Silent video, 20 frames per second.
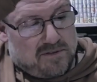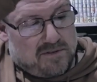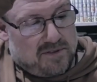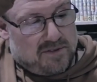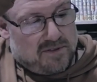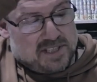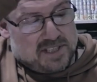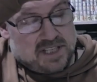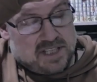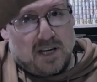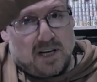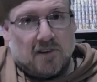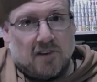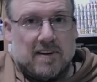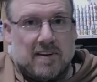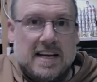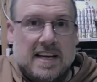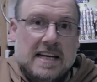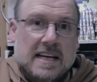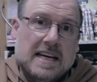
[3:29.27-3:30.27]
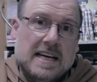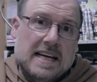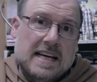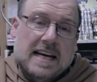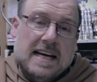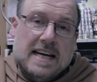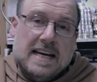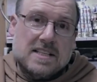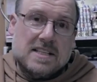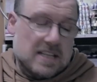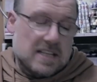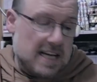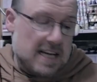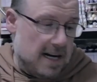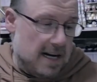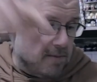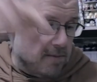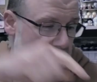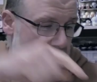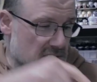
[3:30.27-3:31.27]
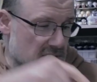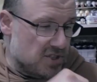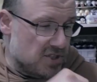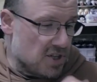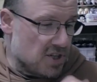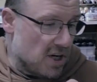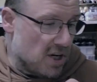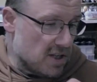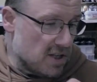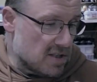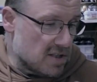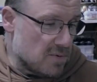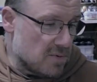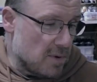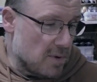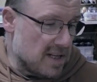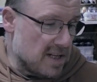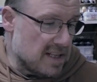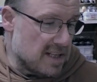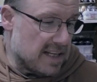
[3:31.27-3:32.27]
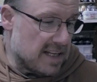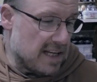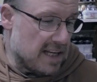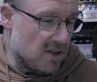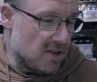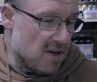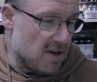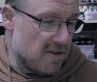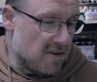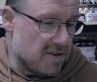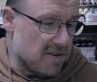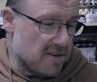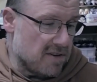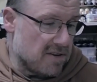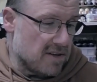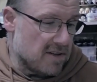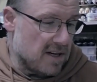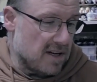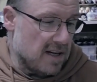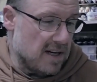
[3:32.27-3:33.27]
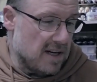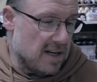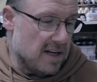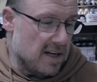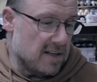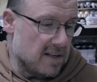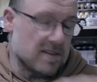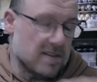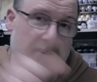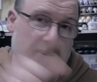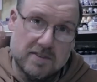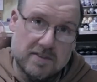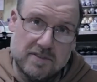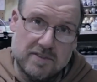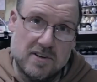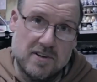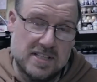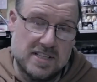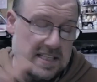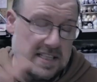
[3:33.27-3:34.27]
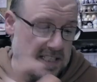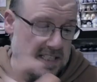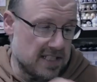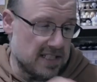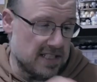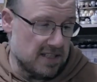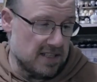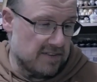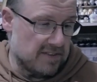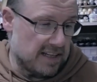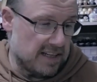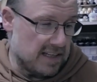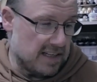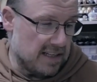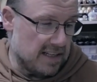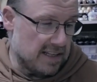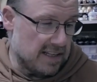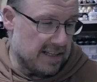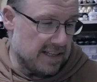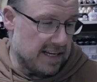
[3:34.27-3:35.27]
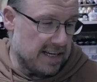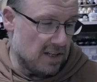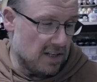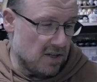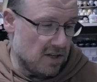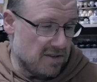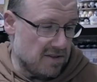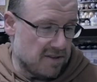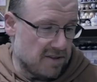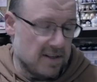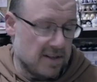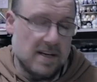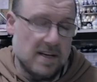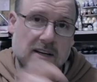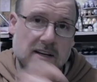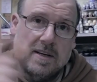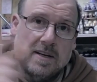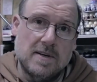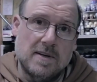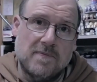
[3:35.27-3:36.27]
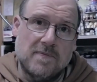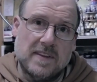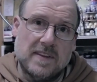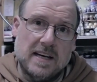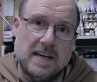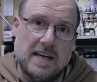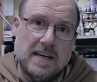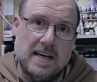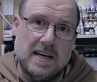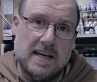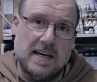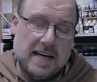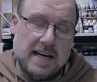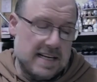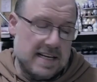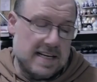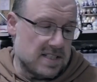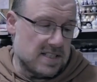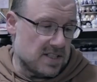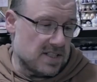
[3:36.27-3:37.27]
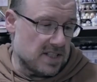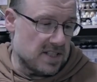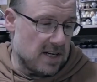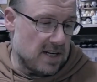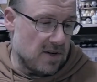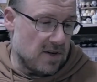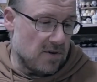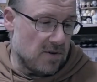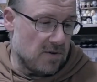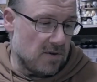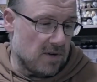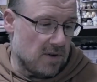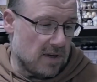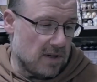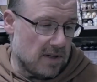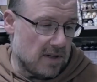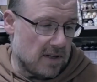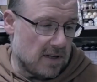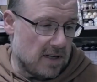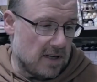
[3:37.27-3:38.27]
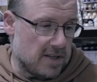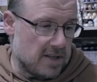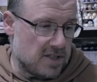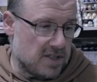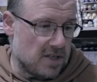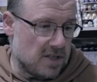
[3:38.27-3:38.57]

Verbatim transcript: Vatari has come and docked with Giloth uh, the floating city of uh, Giloth uh, and so uh,